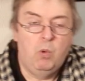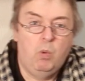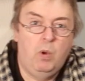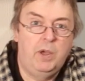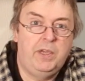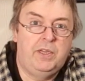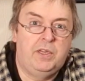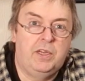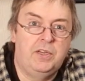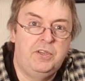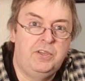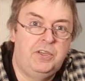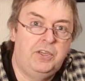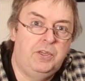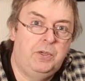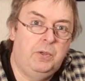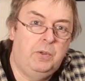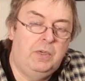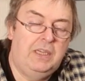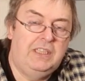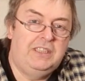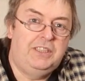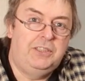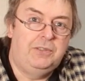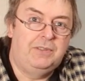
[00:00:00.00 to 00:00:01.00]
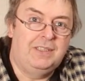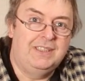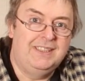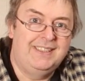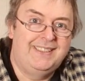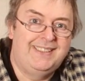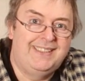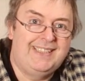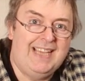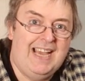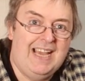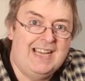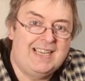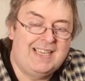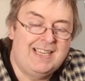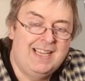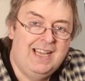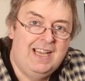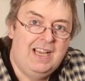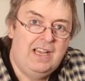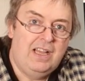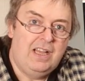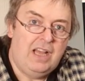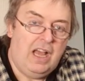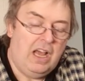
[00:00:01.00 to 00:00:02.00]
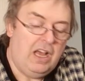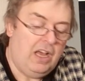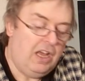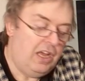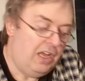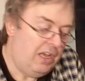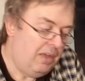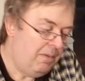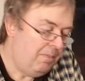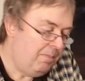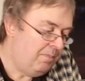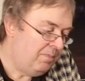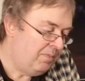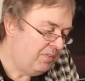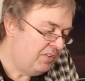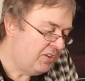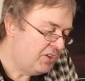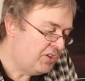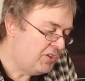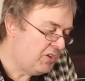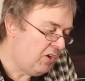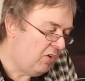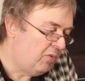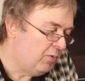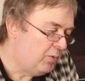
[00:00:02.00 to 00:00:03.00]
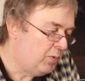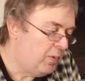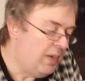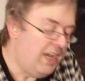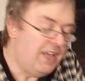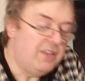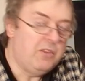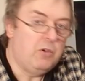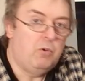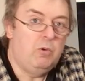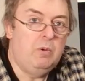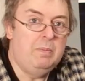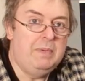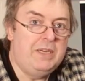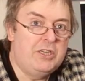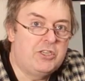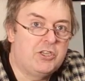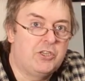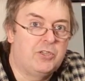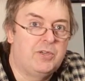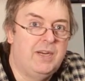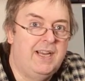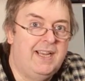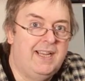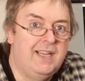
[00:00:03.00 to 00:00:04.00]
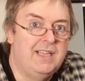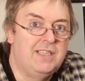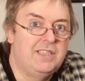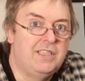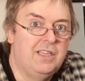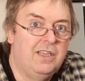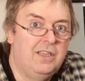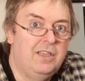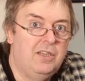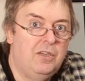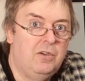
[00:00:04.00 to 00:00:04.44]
What you can do is you can set software that will be triggered